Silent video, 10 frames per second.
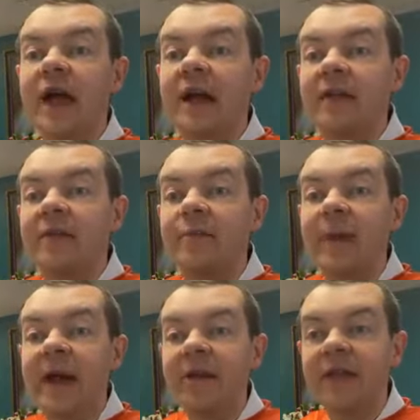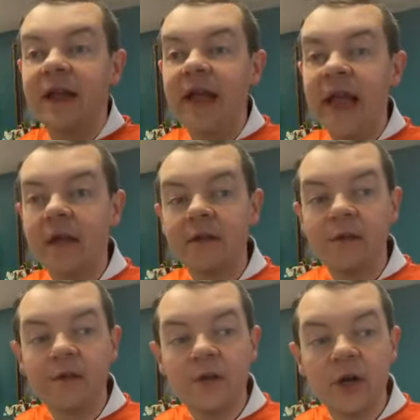expel the
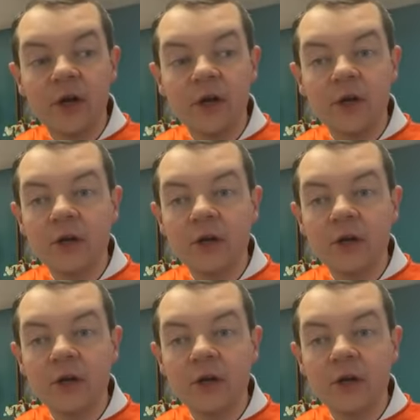cancer